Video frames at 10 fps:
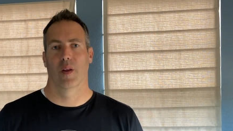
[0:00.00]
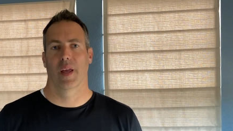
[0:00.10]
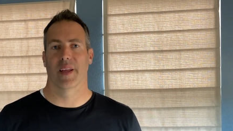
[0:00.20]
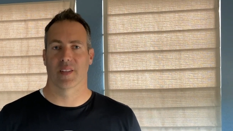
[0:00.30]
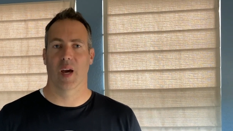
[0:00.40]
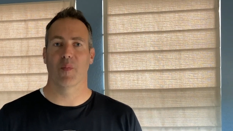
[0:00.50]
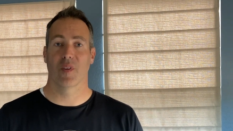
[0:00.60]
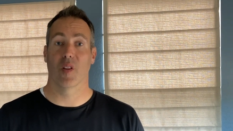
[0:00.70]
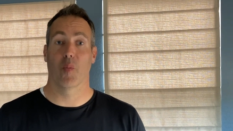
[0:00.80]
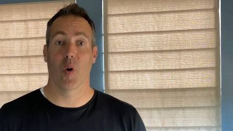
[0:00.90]
It's coming to
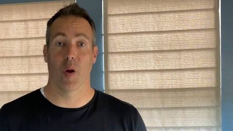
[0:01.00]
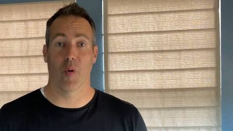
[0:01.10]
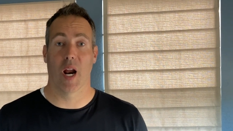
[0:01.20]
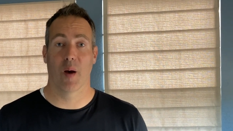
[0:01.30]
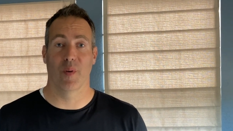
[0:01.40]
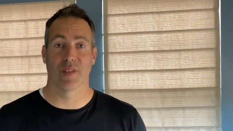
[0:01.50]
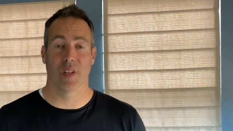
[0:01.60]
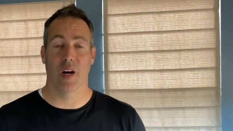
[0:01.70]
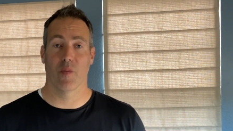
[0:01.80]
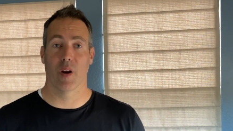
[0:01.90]
the point where Apple
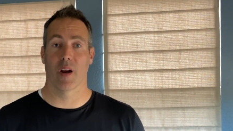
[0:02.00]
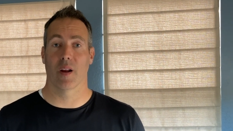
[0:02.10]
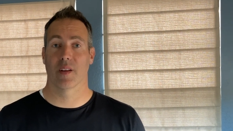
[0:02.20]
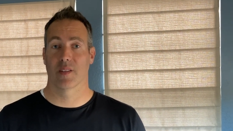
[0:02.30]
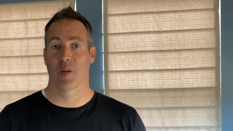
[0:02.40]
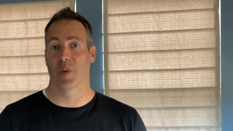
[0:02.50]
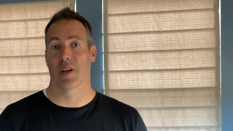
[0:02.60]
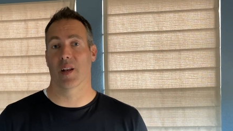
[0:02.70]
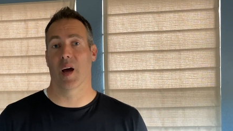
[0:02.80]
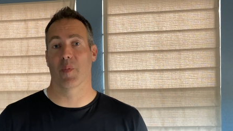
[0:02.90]
software simply
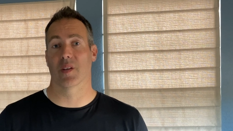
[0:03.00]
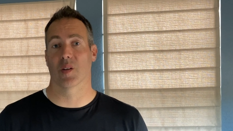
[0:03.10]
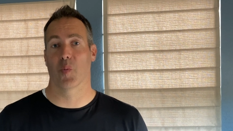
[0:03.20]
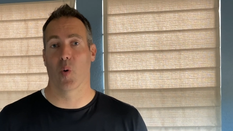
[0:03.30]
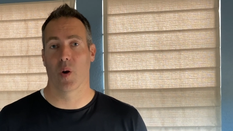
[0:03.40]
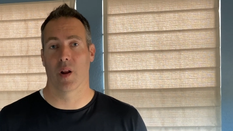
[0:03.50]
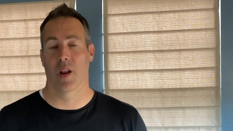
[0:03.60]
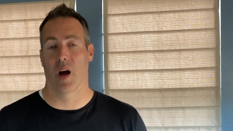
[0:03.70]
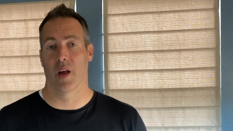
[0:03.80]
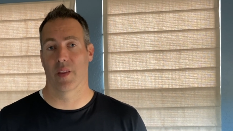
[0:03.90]
cannot be supported
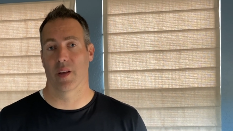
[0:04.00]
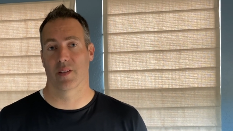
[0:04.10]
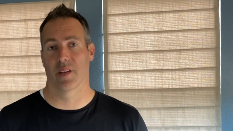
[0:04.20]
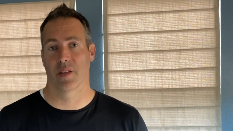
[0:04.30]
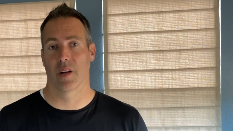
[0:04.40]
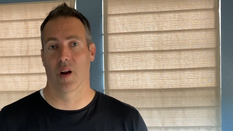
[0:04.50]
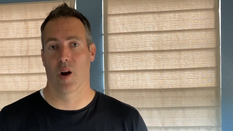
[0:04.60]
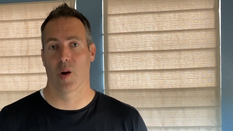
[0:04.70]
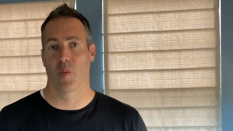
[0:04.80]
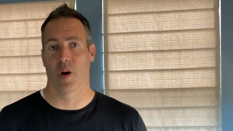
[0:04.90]
on the existing
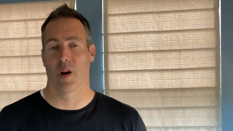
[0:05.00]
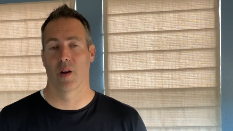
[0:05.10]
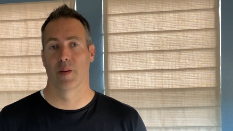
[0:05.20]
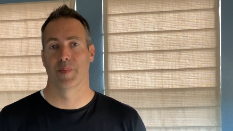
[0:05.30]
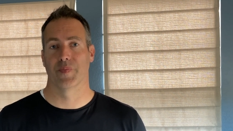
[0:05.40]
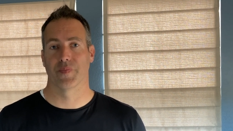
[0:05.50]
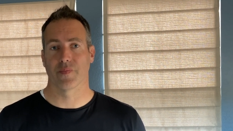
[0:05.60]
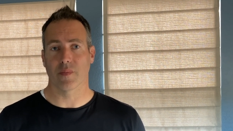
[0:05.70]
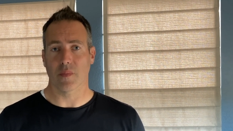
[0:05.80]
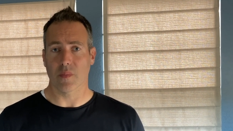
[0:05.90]
hardware.
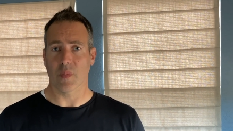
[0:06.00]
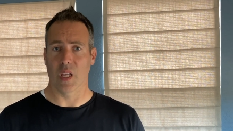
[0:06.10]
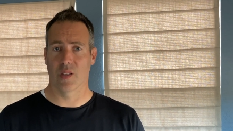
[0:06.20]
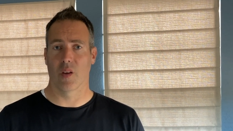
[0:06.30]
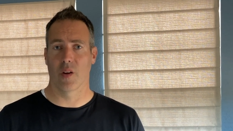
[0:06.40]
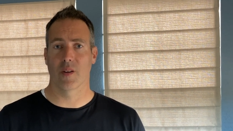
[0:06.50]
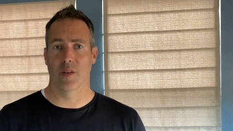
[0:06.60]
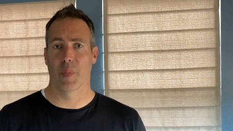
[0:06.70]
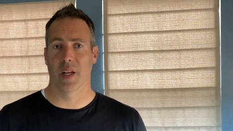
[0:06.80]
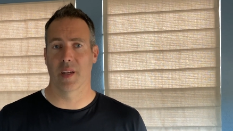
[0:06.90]
And so there is a
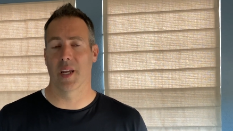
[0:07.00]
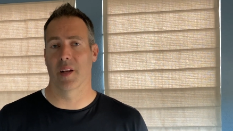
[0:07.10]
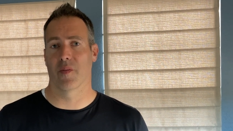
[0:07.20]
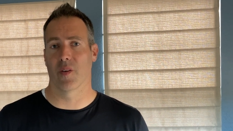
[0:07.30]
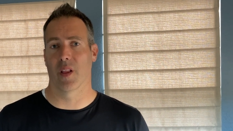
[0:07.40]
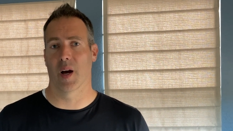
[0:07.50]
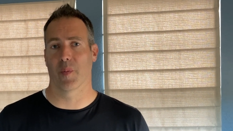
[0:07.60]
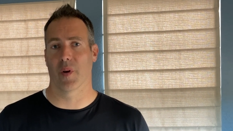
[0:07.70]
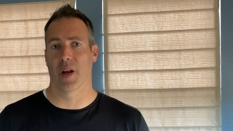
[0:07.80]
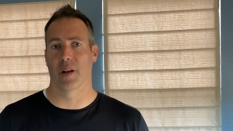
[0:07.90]
big need for the
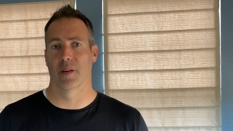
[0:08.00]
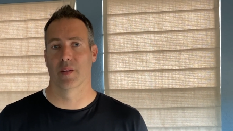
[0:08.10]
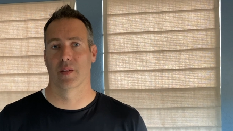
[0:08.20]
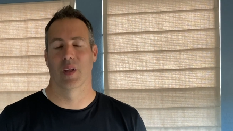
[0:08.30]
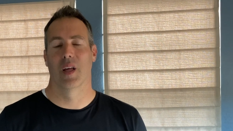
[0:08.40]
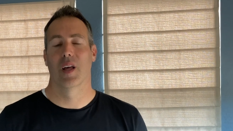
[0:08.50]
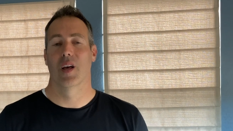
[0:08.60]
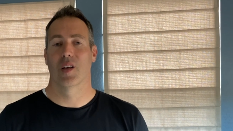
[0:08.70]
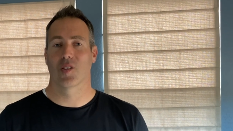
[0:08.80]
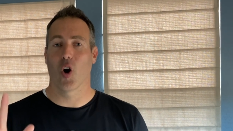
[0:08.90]
upgrade.
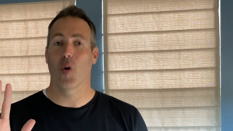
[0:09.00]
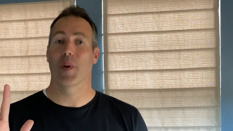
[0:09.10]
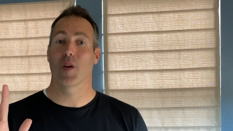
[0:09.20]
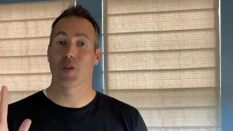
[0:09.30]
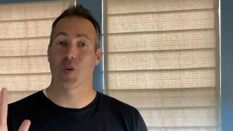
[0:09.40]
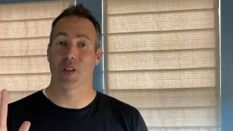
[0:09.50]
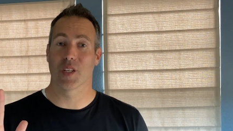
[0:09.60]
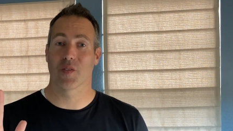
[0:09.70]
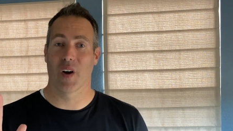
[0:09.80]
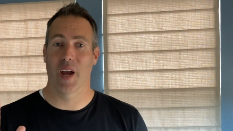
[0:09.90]
So I hope you enjoy
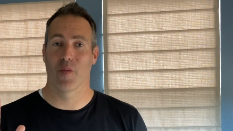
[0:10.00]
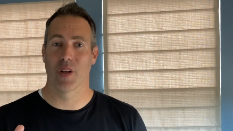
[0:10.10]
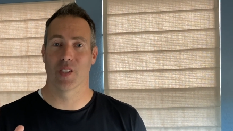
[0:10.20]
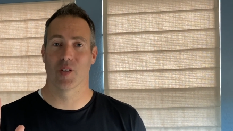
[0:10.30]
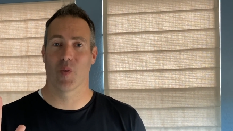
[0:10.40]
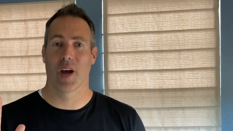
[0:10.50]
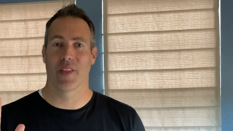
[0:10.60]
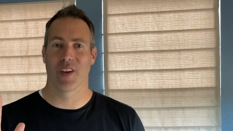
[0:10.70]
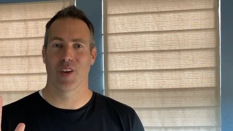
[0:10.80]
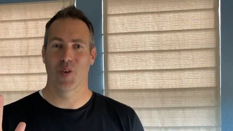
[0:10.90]
these 5 reasons why I
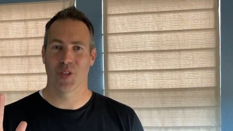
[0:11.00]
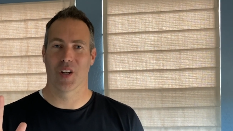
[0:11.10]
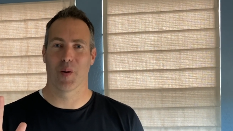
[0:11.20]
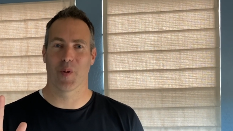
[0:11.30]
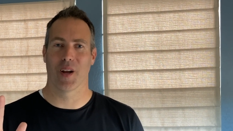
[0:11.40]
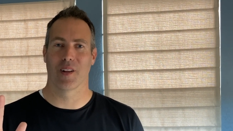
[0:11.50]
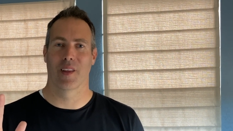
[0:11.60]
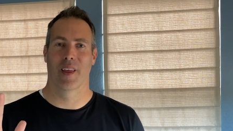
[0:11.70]
think you should upgrade